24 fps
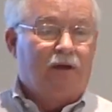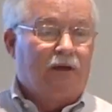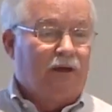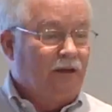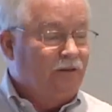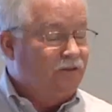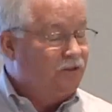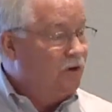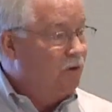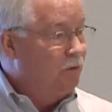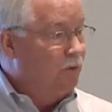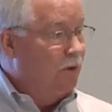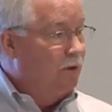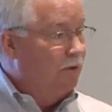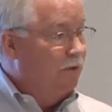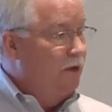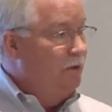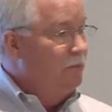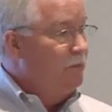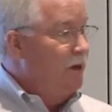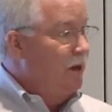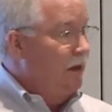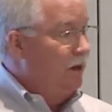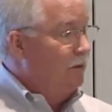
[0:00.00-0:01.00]
it's career
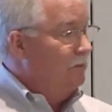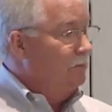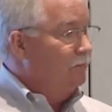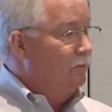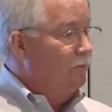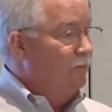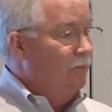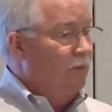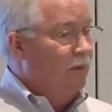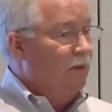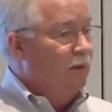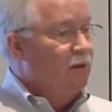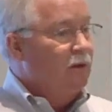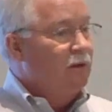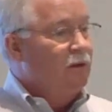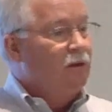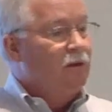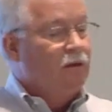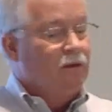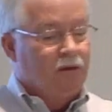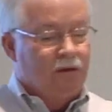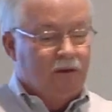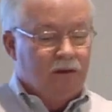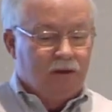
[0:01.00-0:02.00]
limiting.
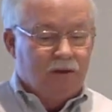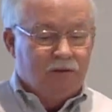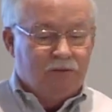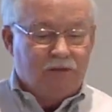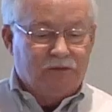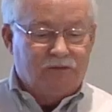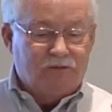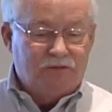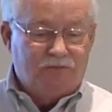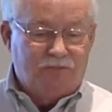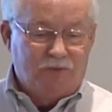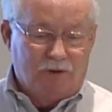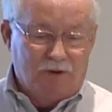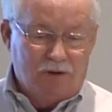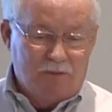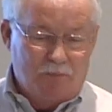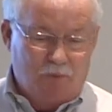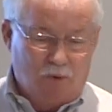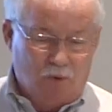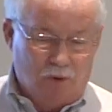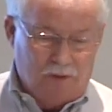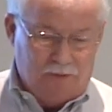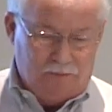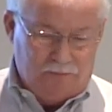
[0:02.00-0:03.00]
This is very
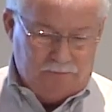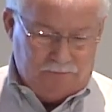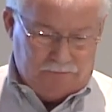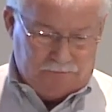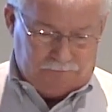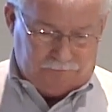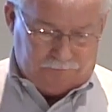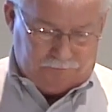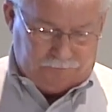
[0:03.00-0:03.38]
important.